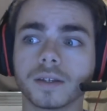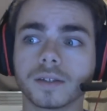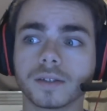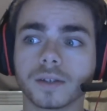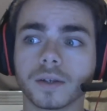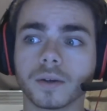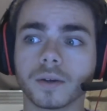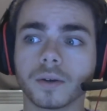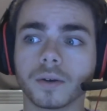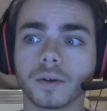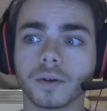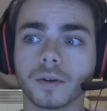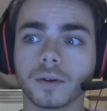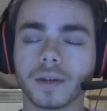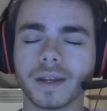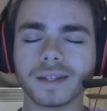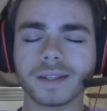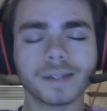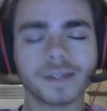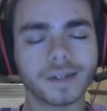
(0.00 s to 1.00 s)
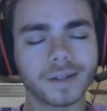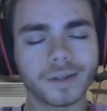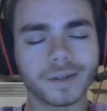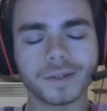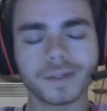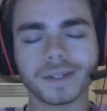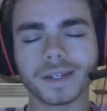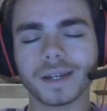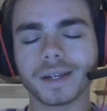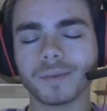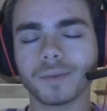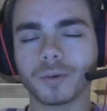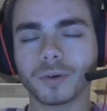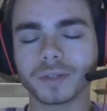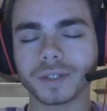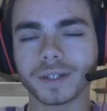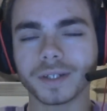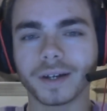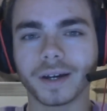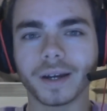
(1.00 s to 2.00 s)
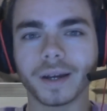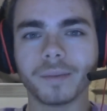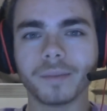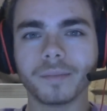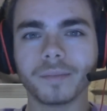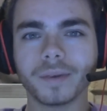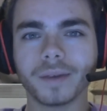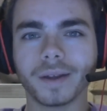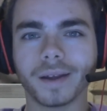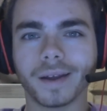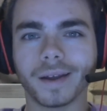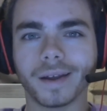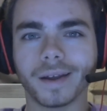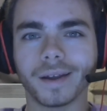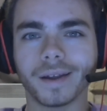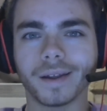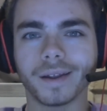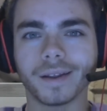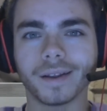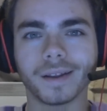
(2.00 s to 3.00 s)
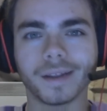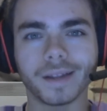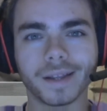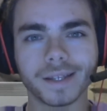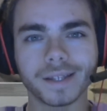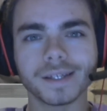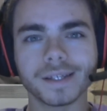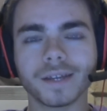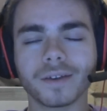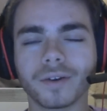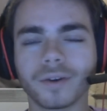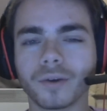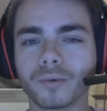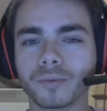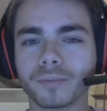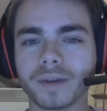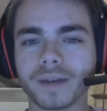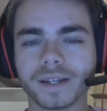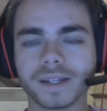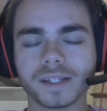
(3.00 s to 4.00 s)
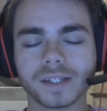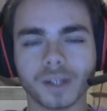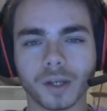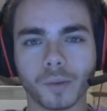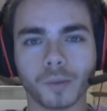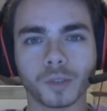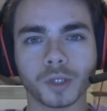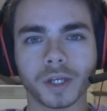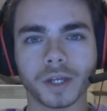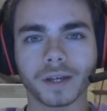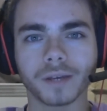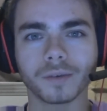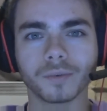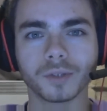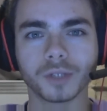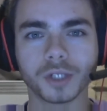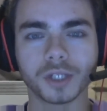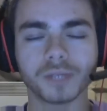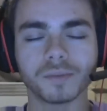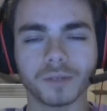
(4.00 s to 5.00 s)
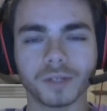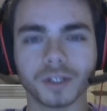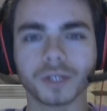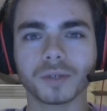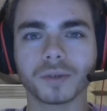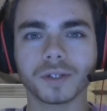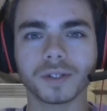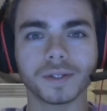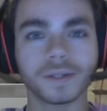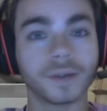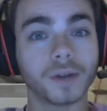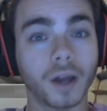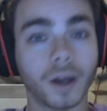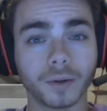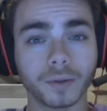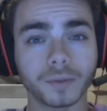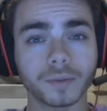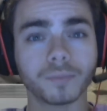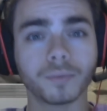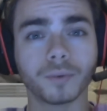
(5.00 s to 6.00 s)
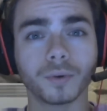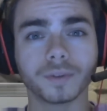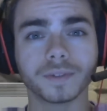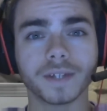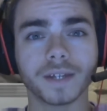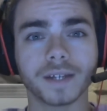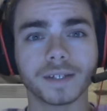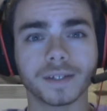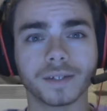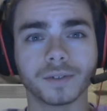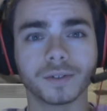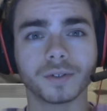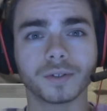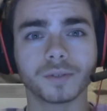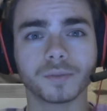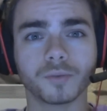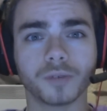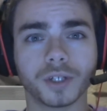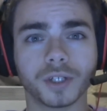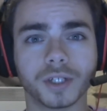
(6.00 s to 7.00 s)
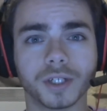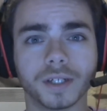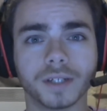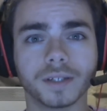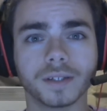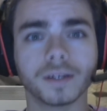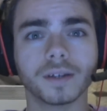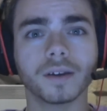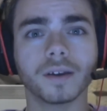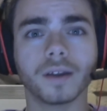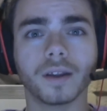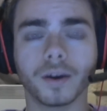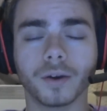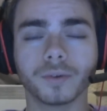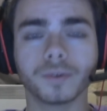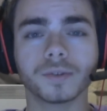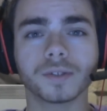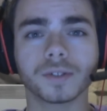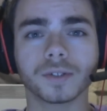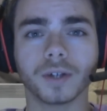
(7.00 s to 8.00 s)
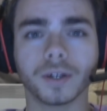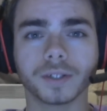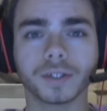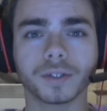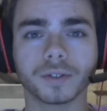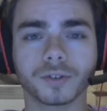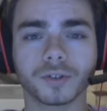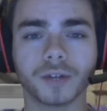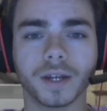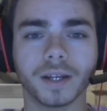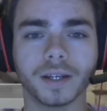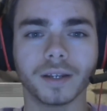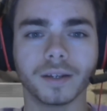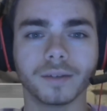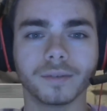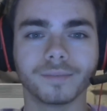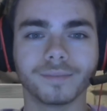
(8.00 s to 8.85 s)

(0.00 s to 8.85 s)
So let's not lose any more time and let's get on our main subject, which is me showing to you how to import data into your spreadsheet and how to start your trading.